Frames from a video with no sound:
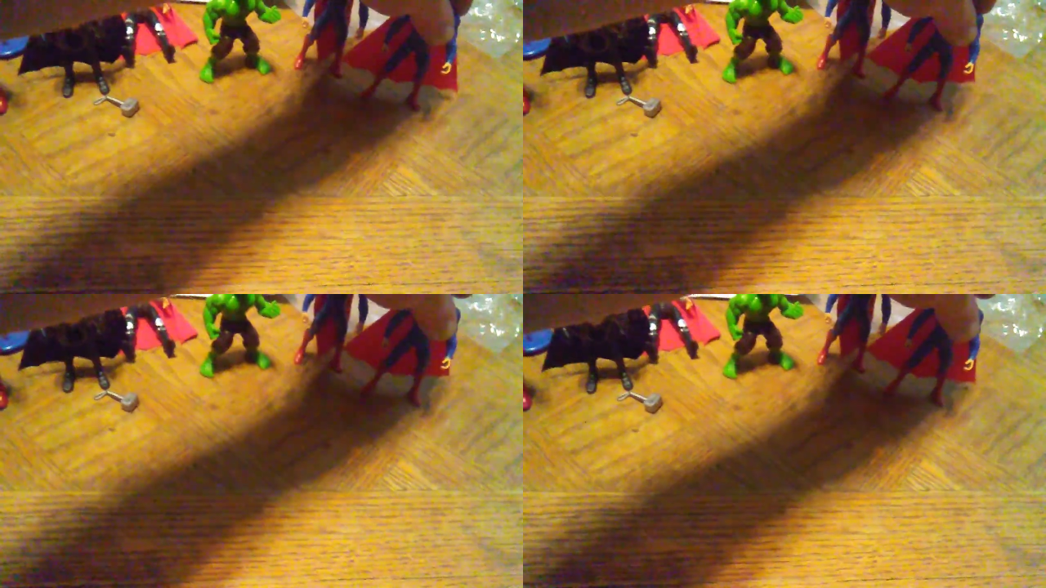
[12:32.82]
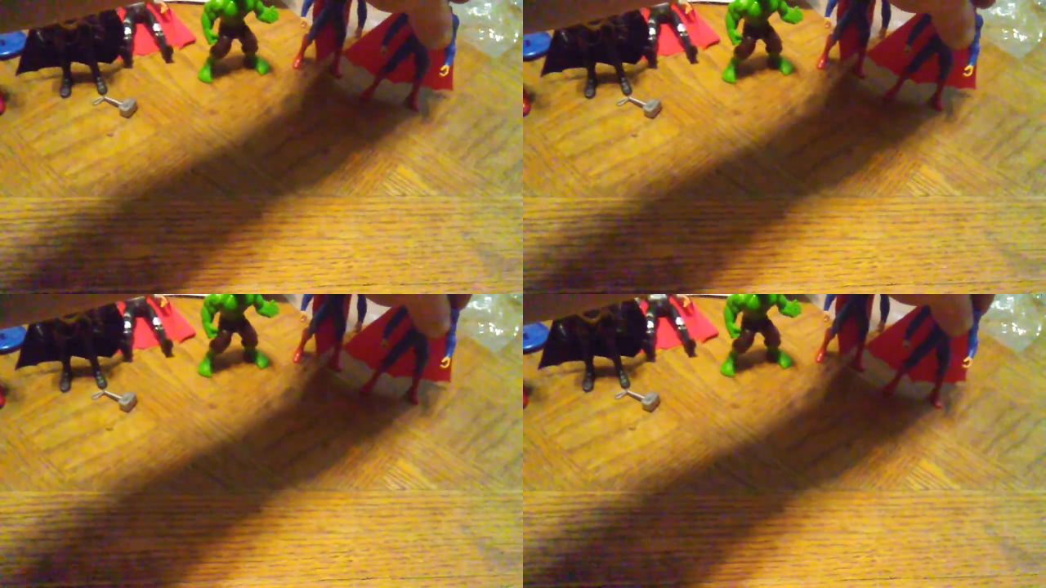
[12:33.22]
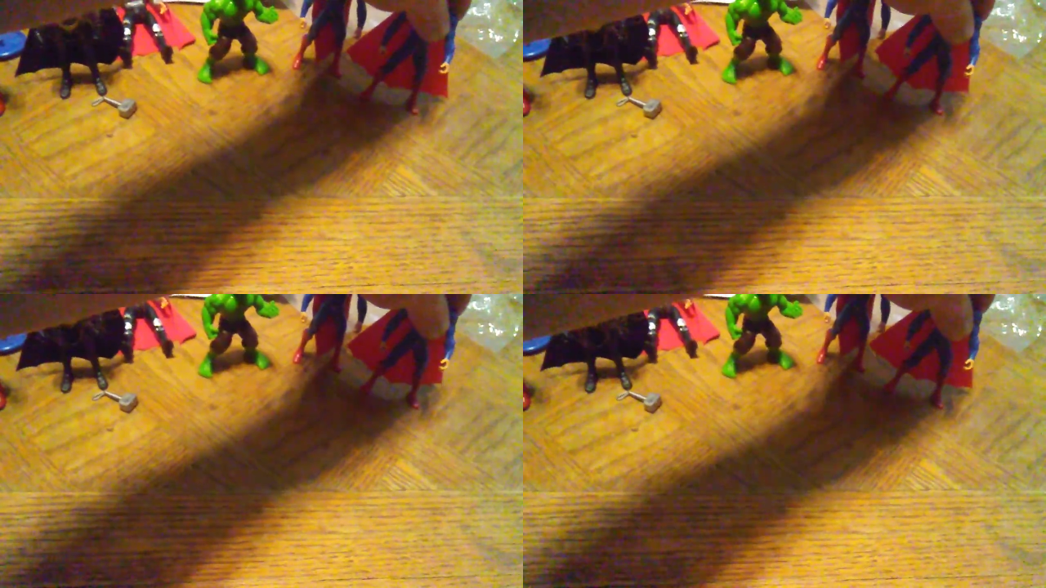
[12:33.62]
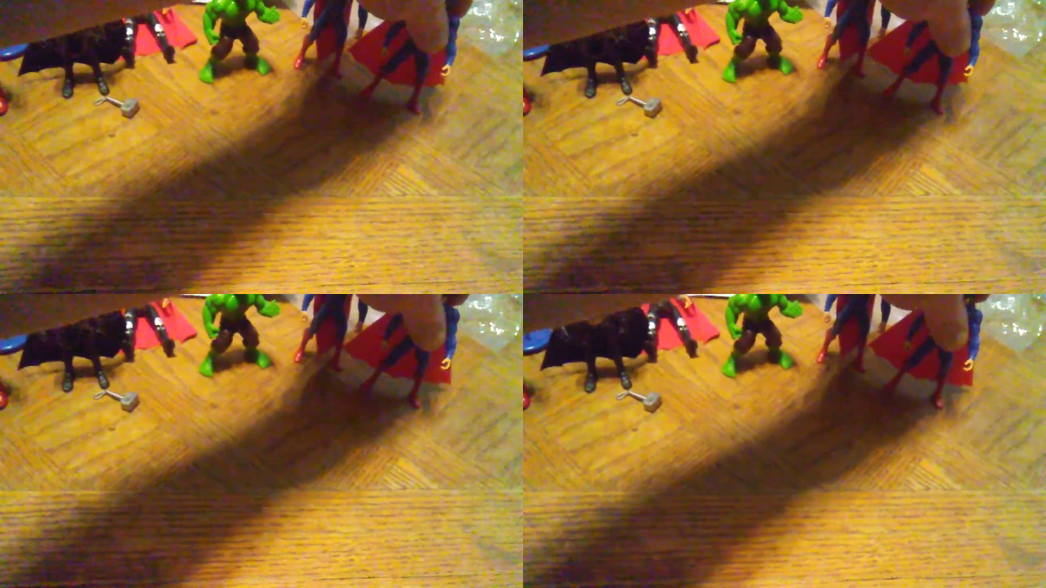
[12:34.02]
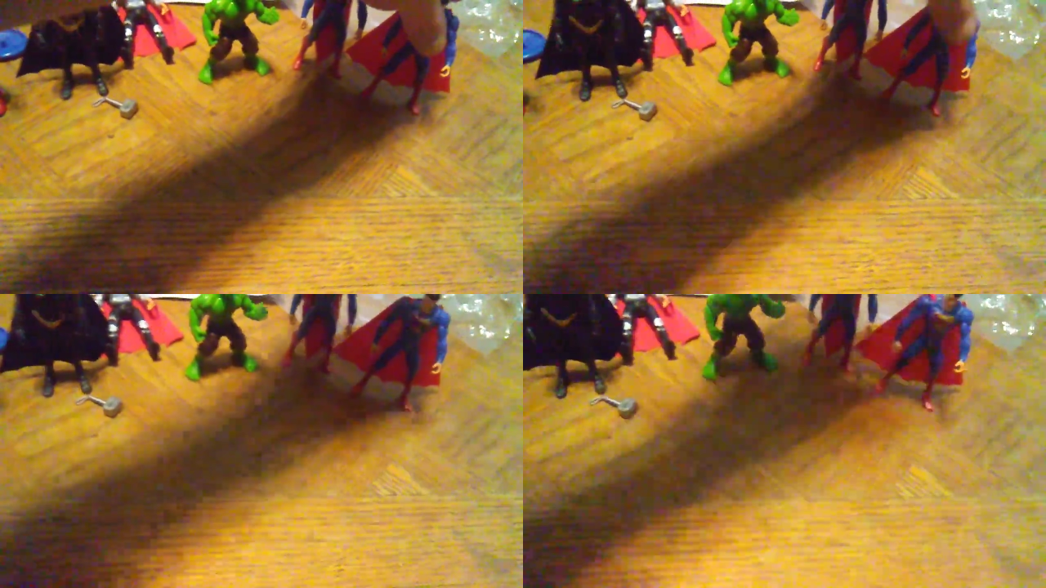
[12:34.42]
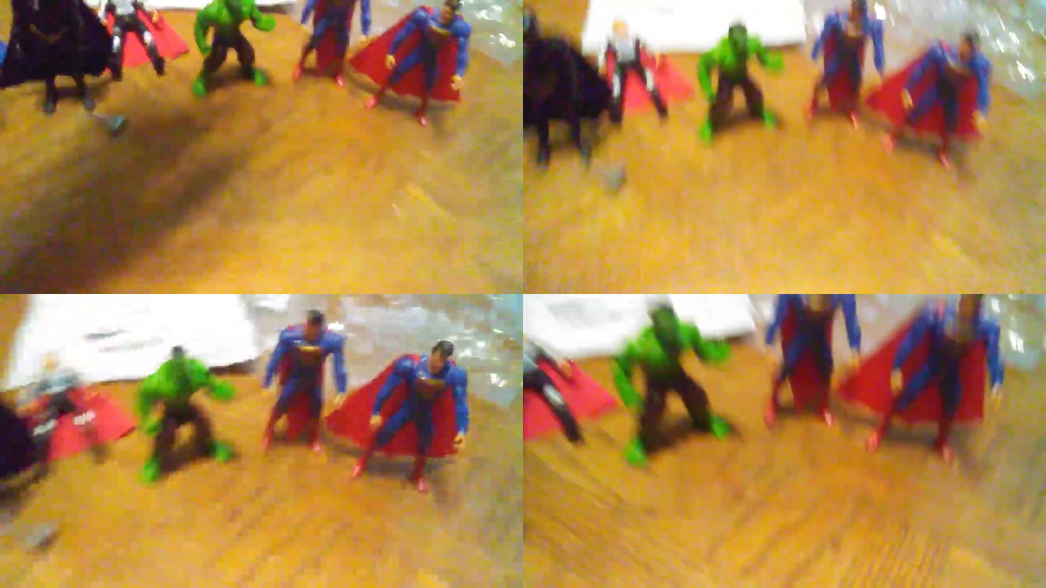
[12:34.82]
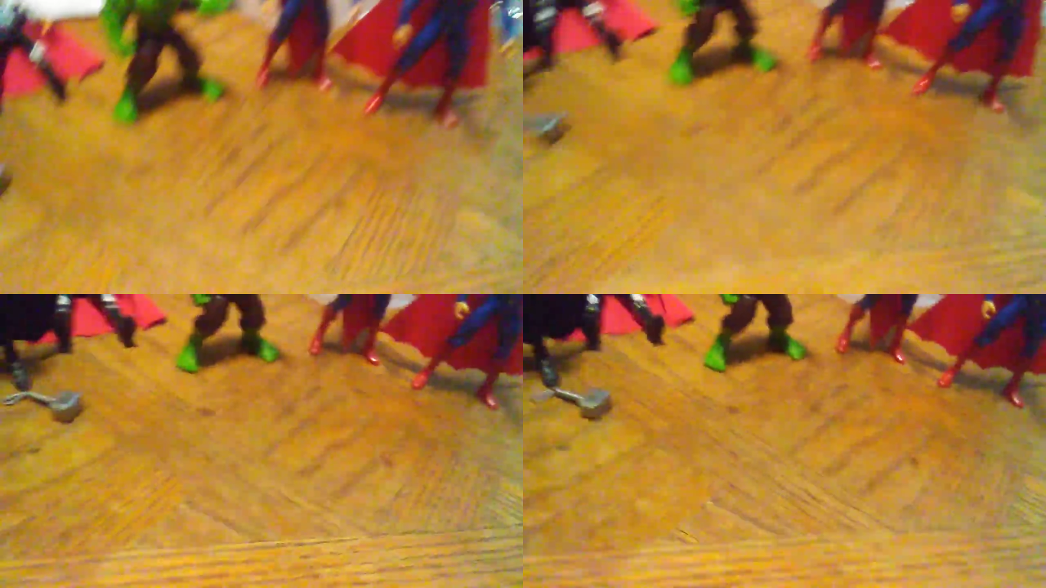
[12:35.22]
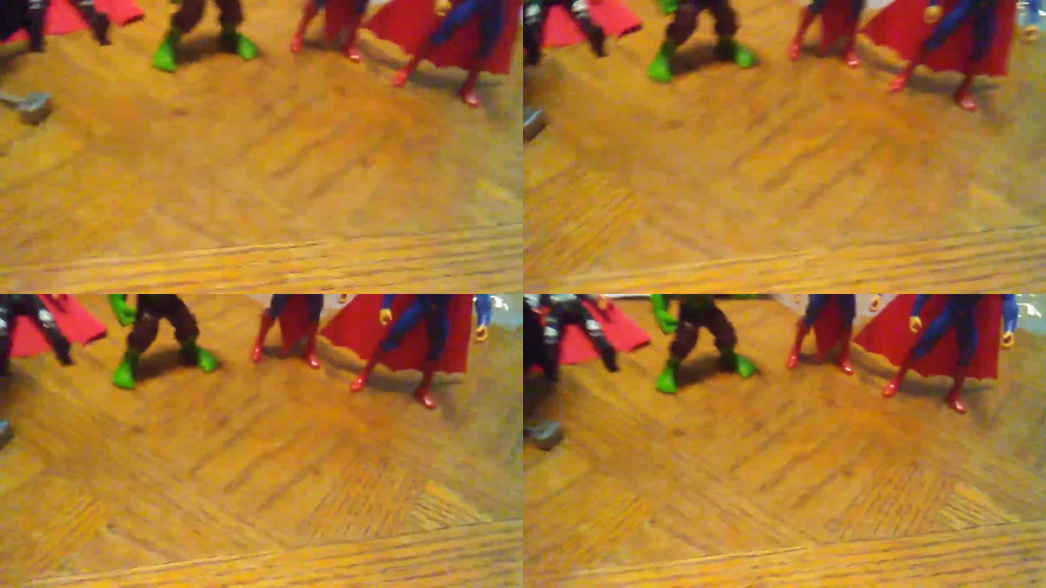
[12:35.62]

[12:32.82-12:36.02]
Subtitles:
[unreadable: no face in view]